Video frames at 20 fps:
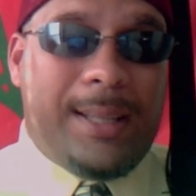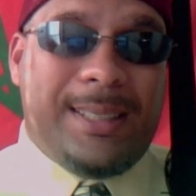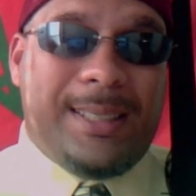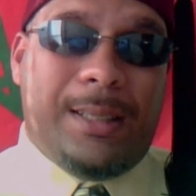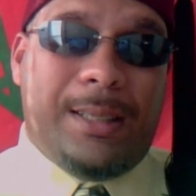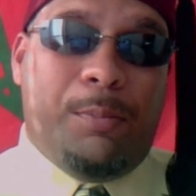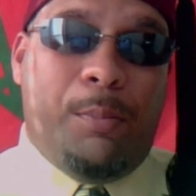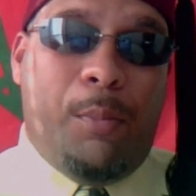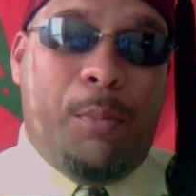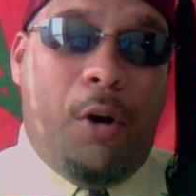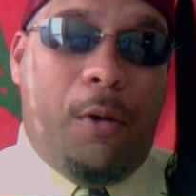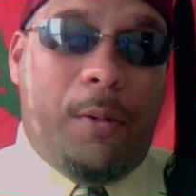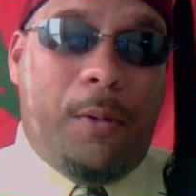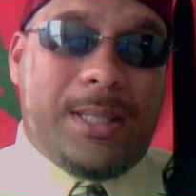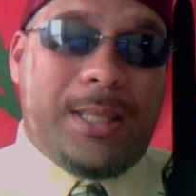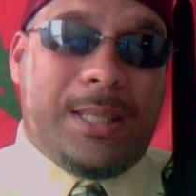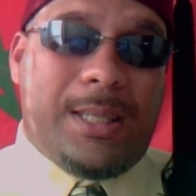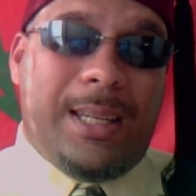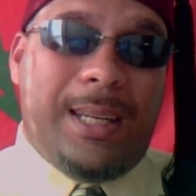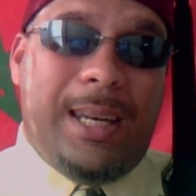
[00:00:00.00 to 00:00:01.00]
Because
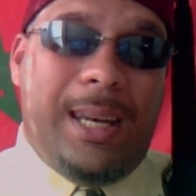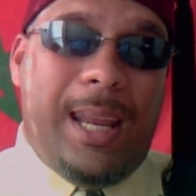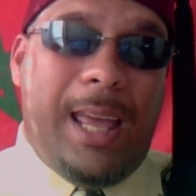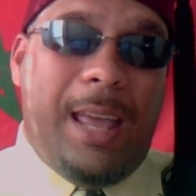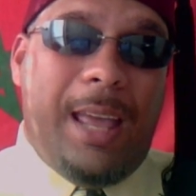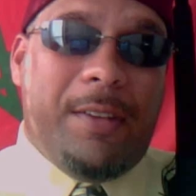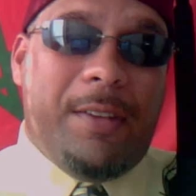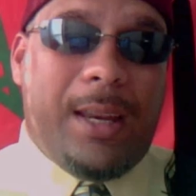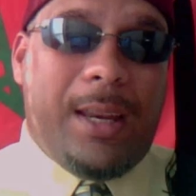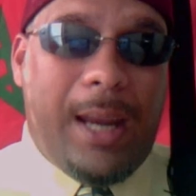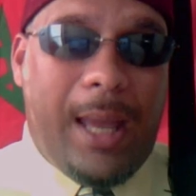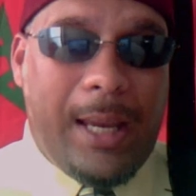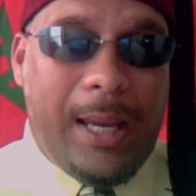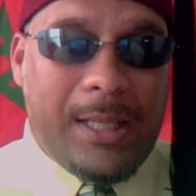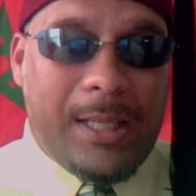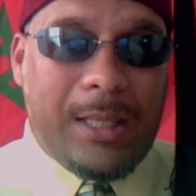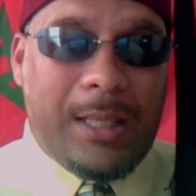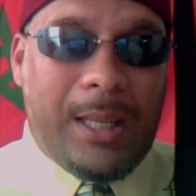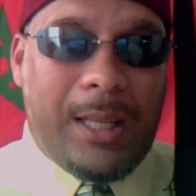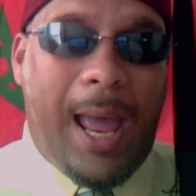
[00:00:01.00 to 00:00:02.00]
Moorish is the living
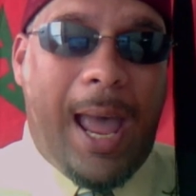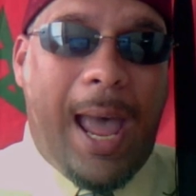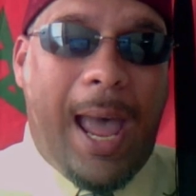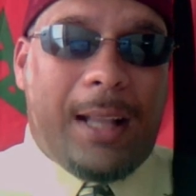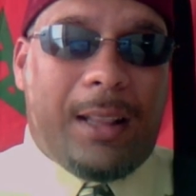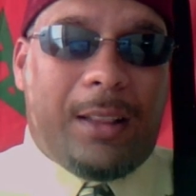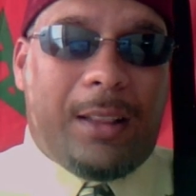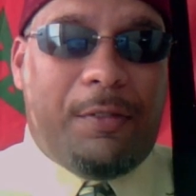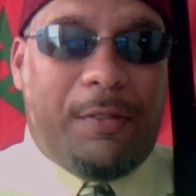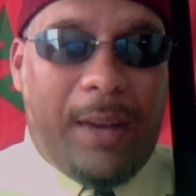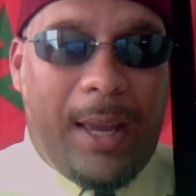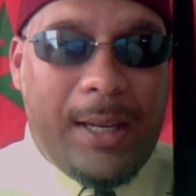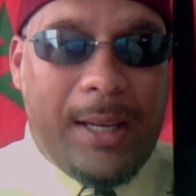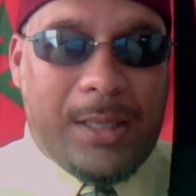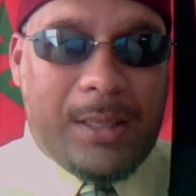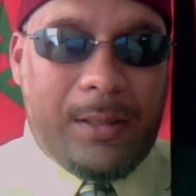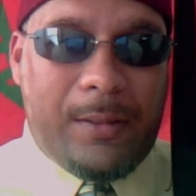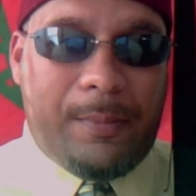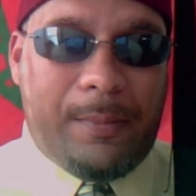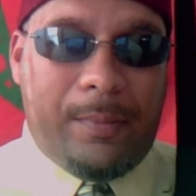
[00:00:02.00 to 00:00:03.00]
nation, the active
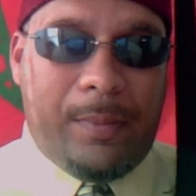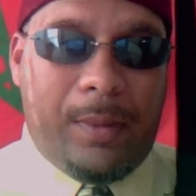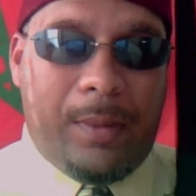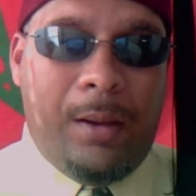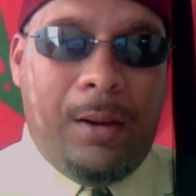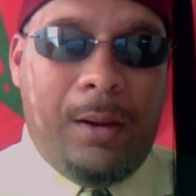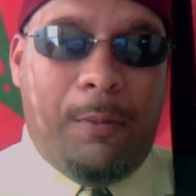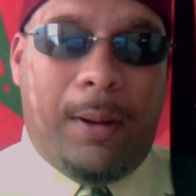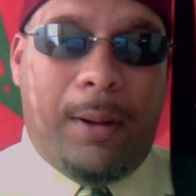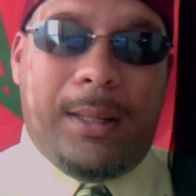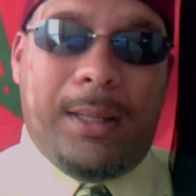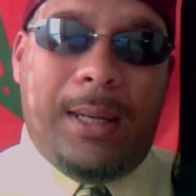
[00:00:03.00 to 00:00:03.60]
nation, right?